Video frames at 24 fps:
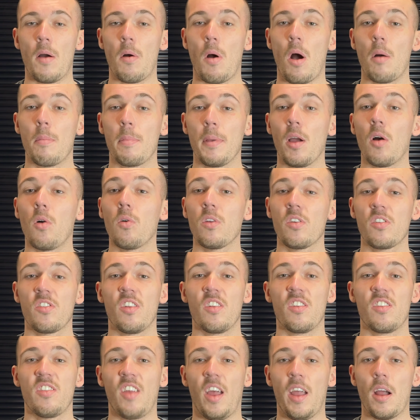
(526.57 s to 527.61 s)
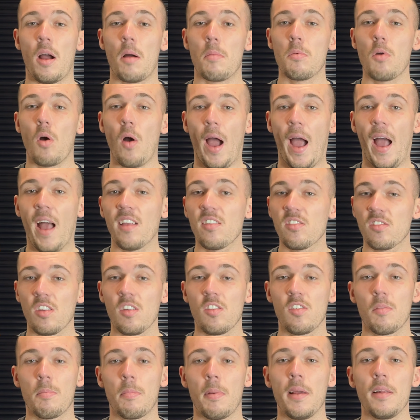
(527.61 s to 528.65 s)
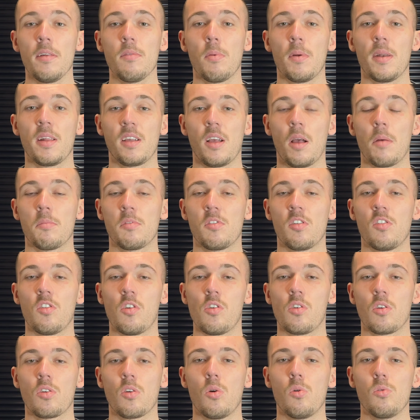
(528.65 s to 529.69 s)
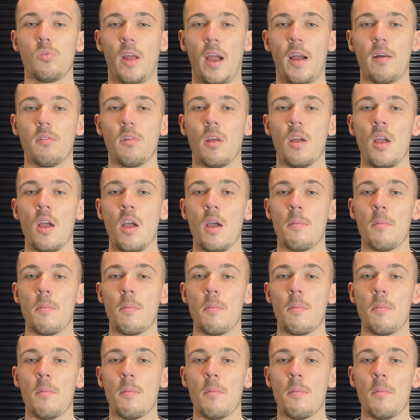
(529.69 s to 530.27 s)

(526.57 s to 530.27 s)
I'll be honest and say I'm not as disciplined when it comes to doing a cool down,